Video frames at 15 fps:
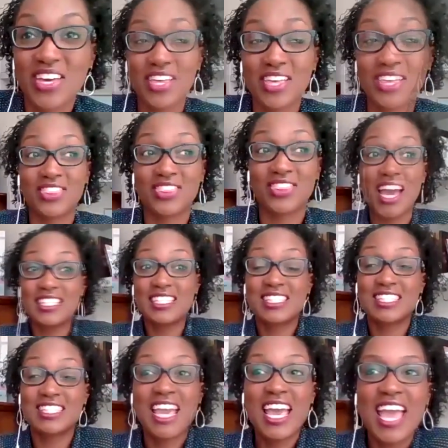that.
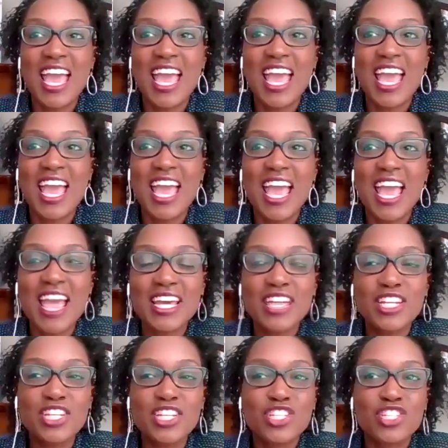That's, and
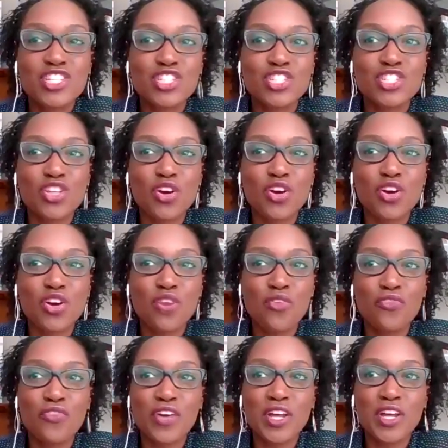it's so
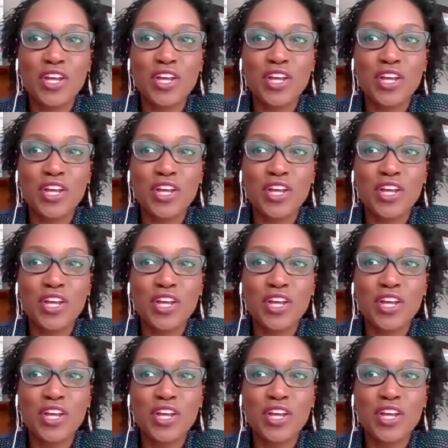funny